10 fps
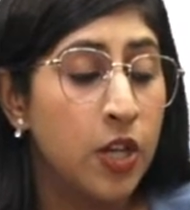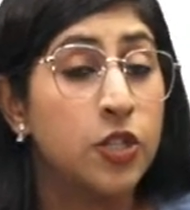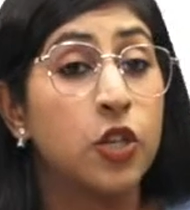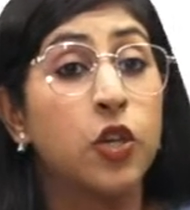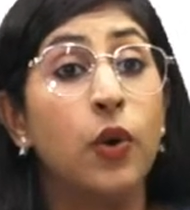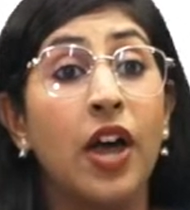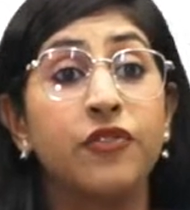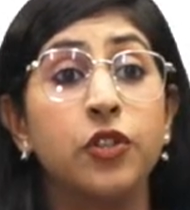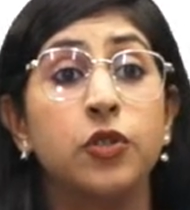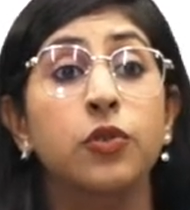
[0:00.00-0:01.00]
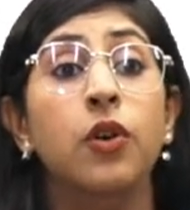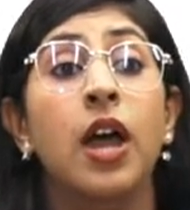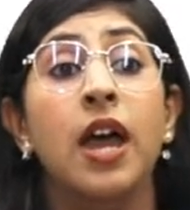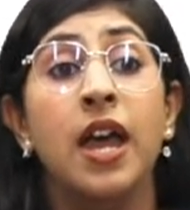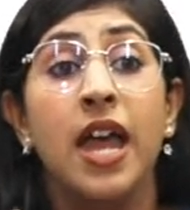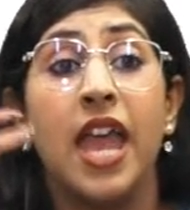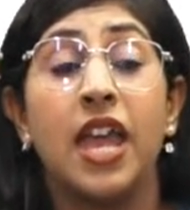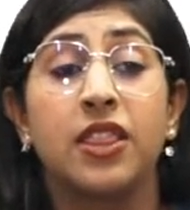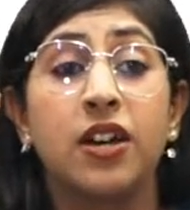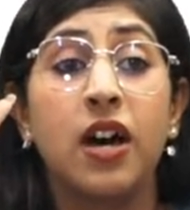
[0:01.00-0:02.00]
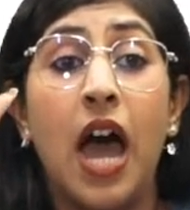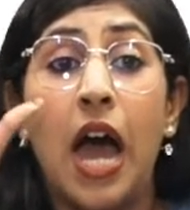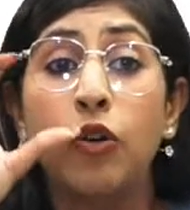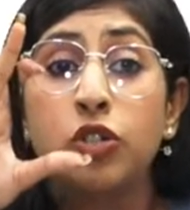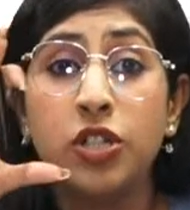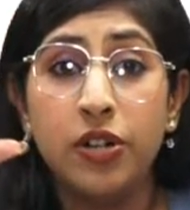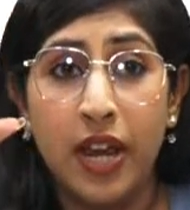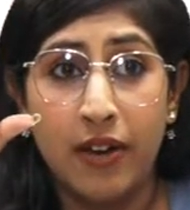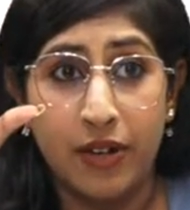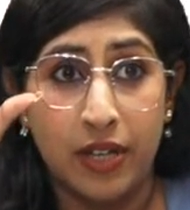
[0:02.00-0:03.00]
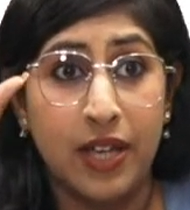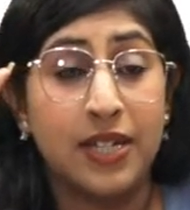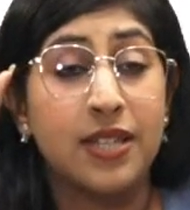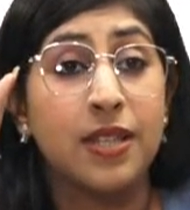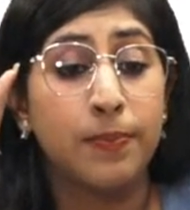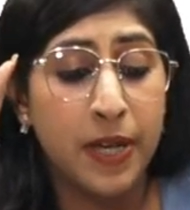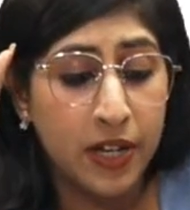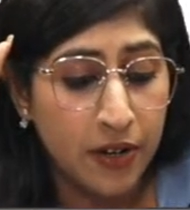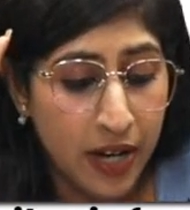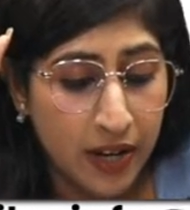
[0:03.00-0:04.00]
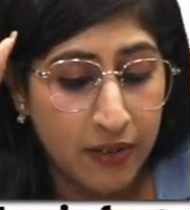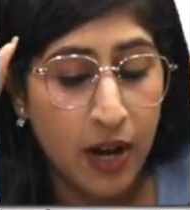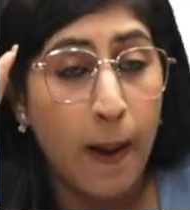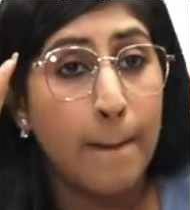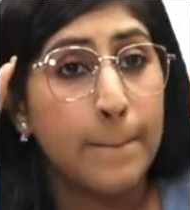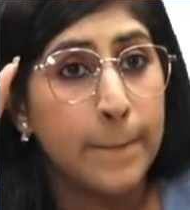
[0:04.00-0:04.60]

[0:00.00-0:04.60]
So you have to do the outer area, that is the bigger area,